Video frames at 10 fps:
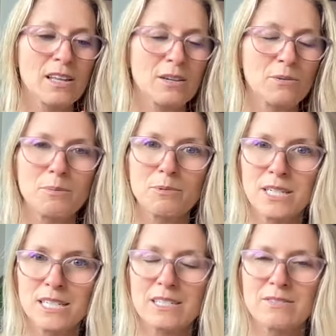the
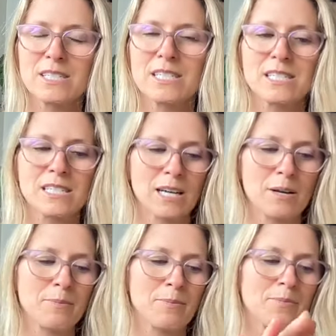reproductive
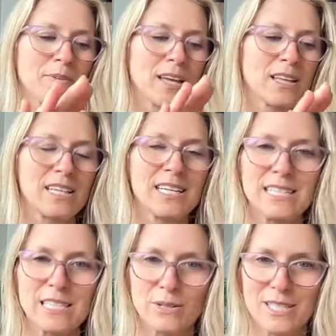system, the
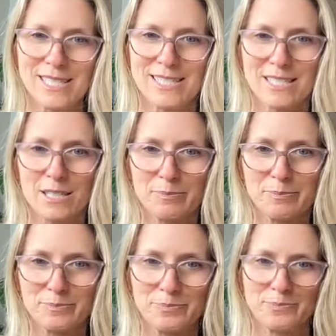endocrine system,
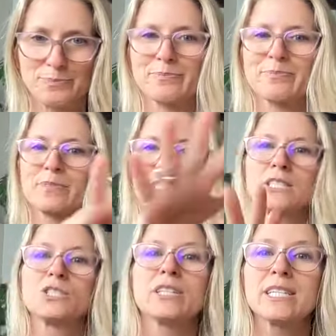
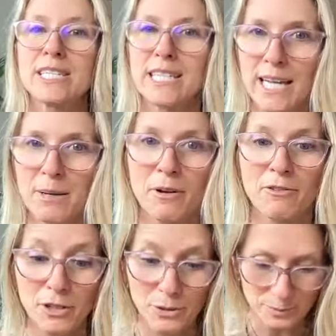just to name a
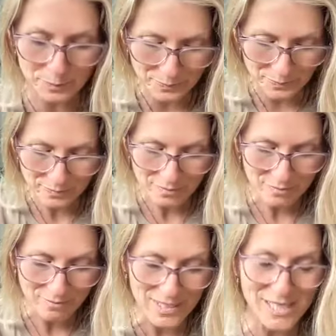few.
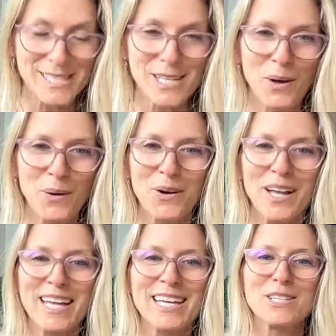So,
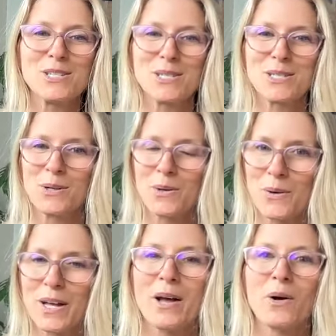just
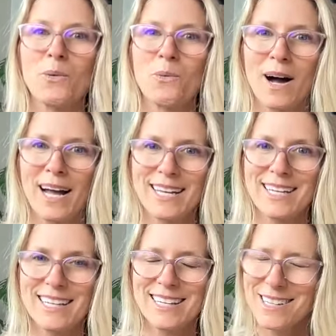to
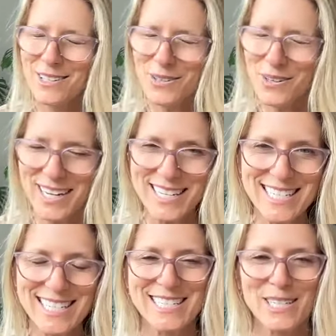widen your
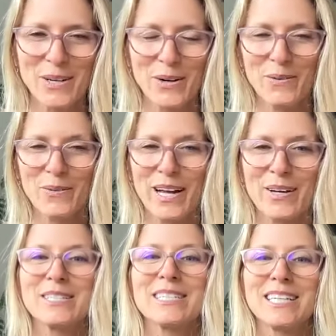ideas here
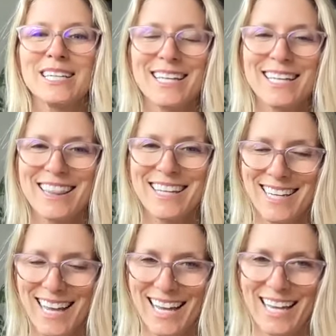around the
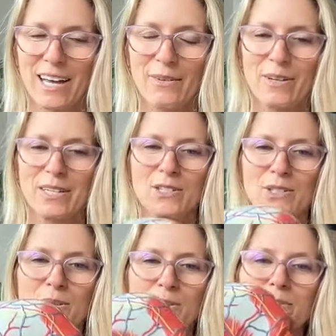neck, I'm going to show
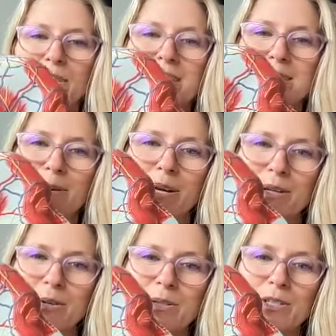you this
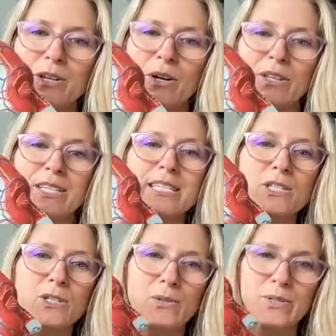model, which are the
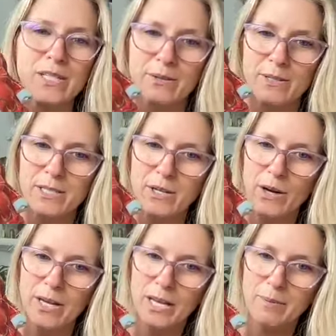tissues that I was
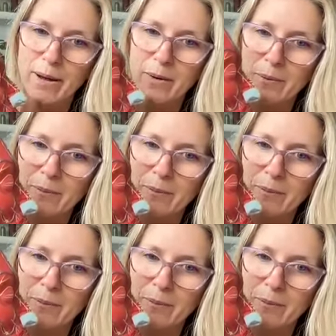talking about.